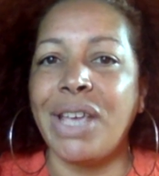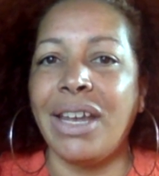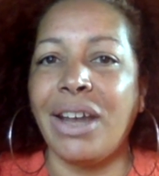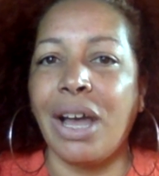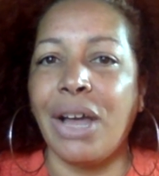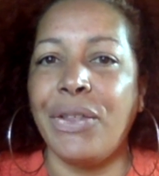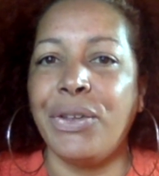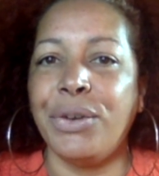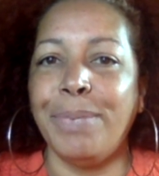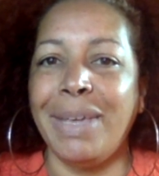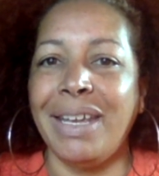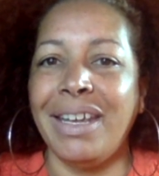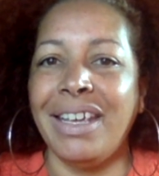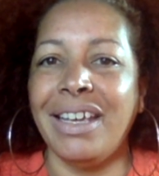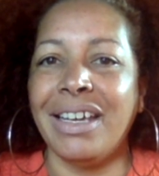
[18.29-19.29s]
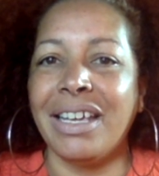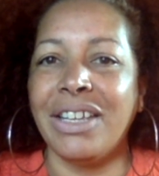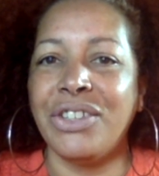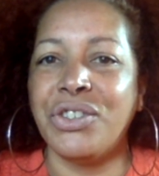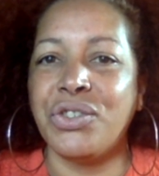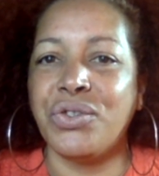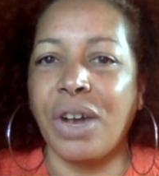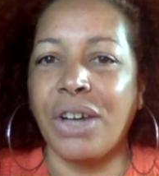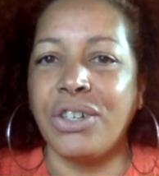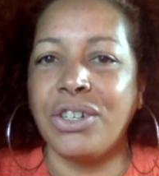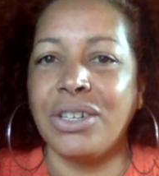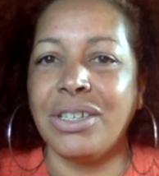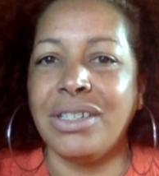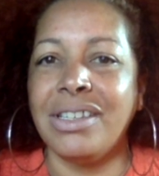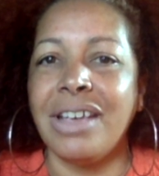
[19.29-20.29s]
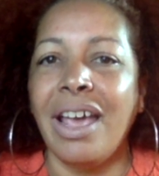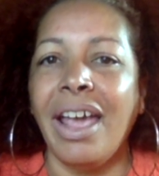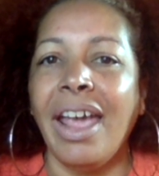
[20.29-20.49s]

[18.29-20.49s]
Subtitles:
and other media constructions,